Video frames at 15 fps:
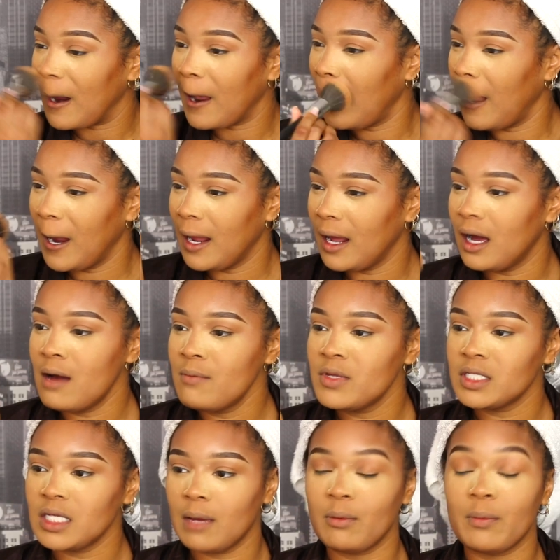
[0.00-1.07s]
And I'm the
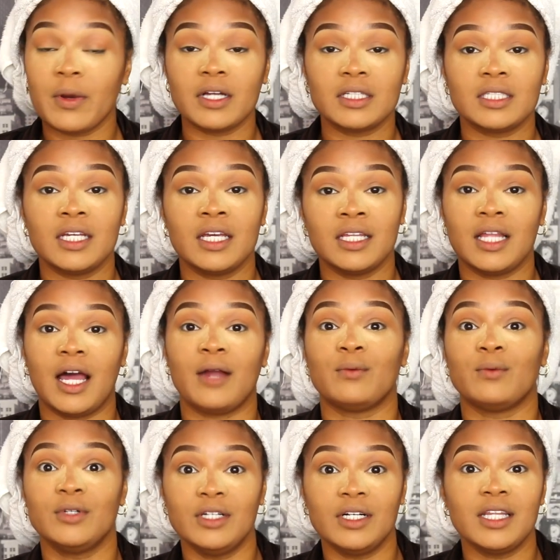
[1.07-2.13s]
type of person in like
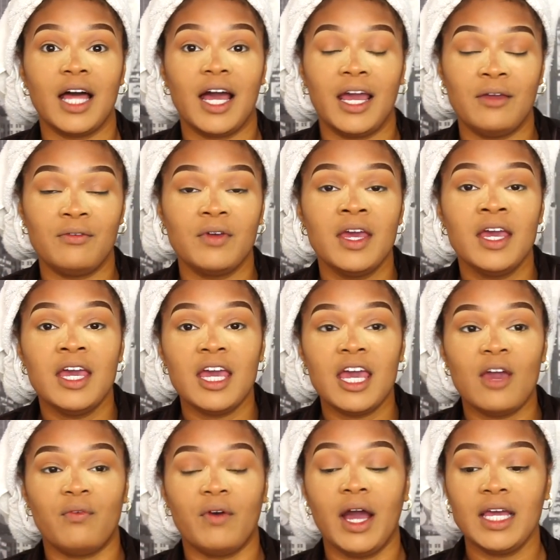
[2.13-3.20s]
real life,
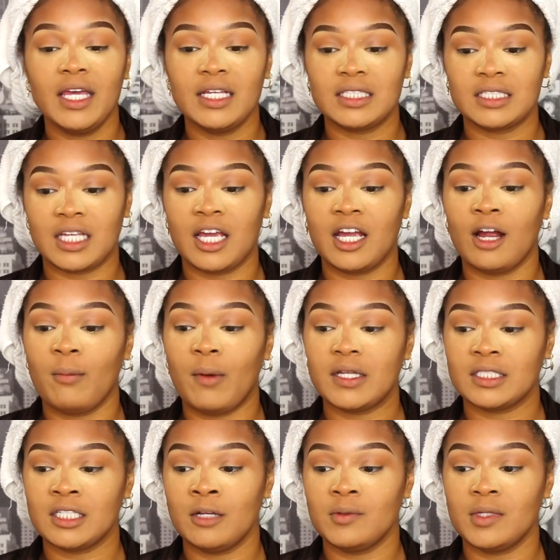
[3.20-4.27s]
if I get scared by
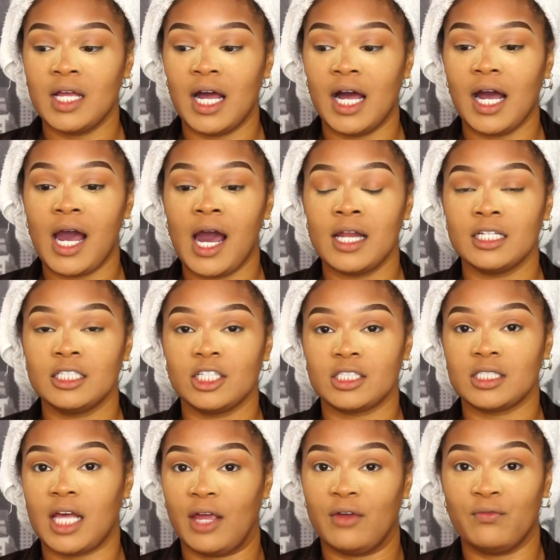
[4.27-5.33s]
something, I kind of just
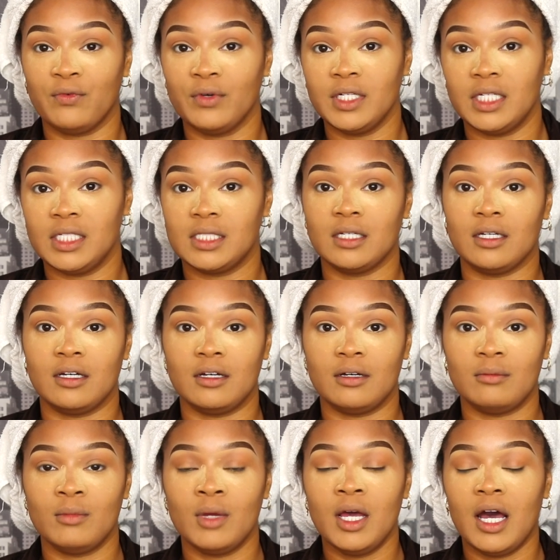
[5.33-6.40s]
like freeze up.
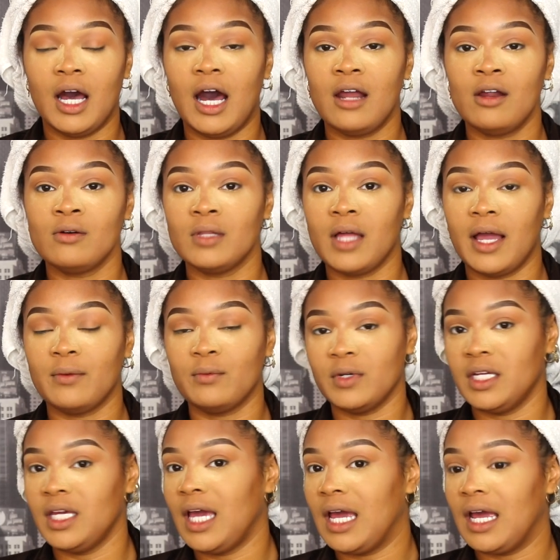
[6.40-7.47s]
I don't like
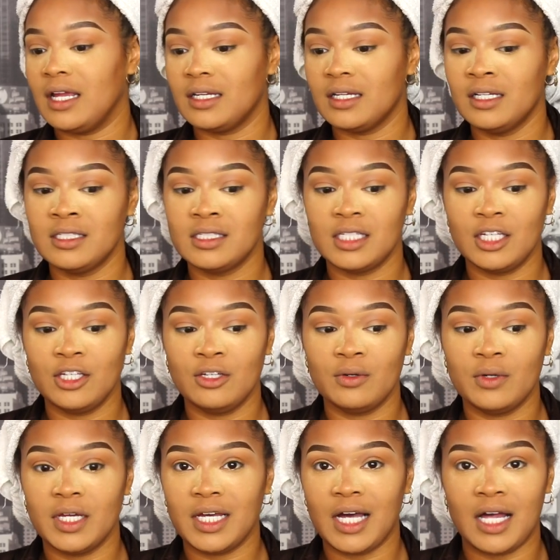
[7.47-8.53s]
react until
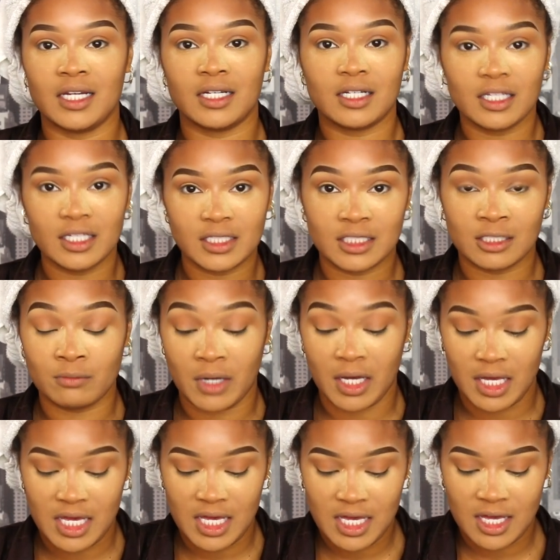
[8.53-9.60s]
it kind of clicks in my
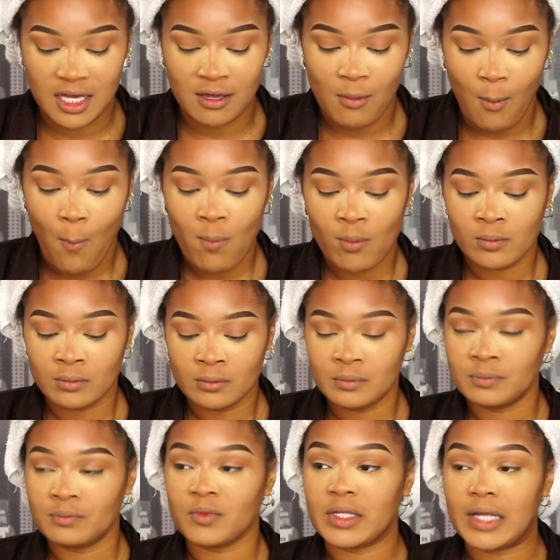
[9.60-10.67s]
head,
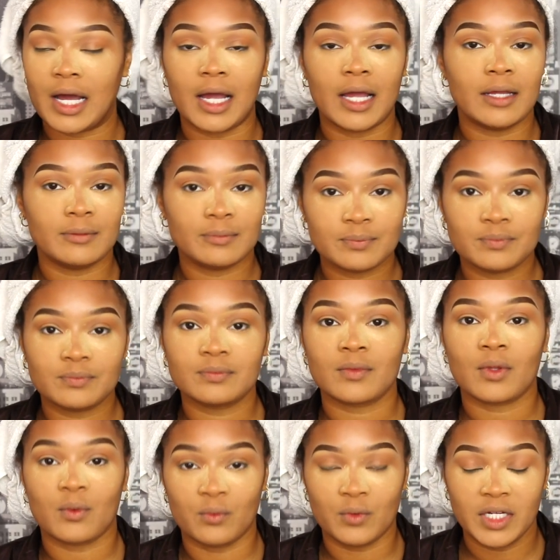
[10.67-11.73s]
like
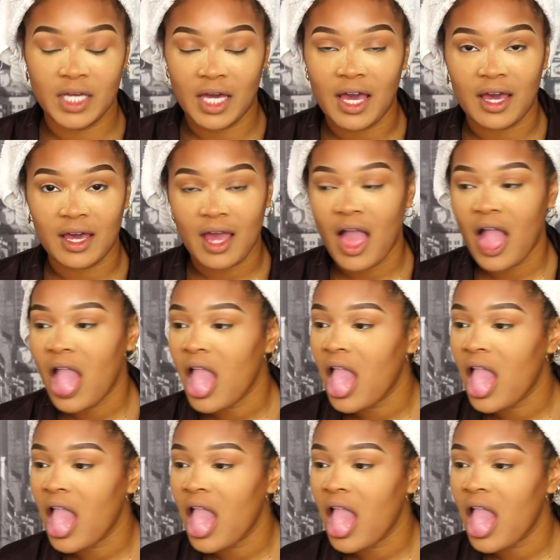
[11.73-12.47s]
react.